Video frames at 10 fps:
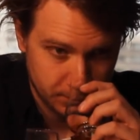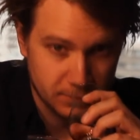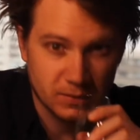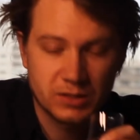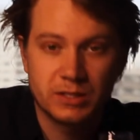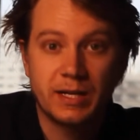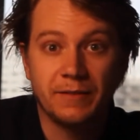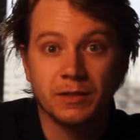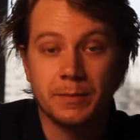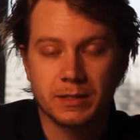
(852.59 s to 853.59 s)
it's
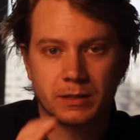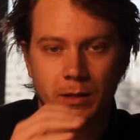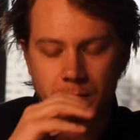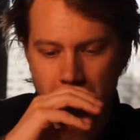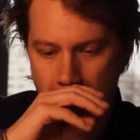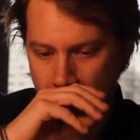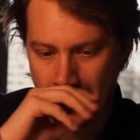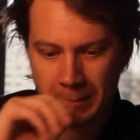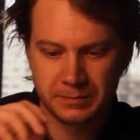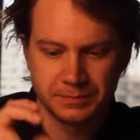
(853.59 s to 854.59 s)
definitely missing those.
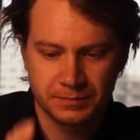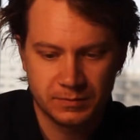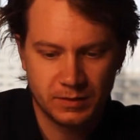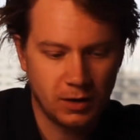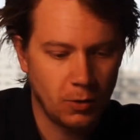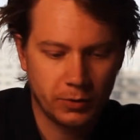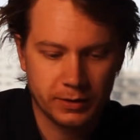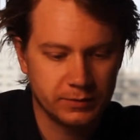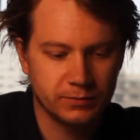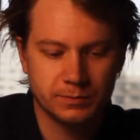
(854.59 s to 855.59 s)
Oak
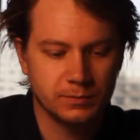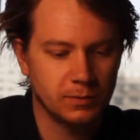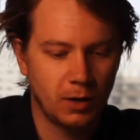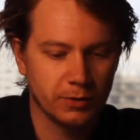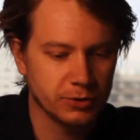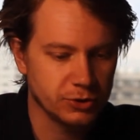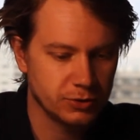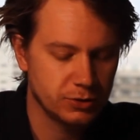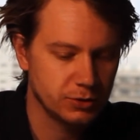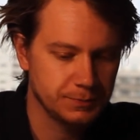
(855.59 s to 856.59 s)
and
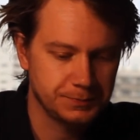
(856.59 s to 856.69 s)
orange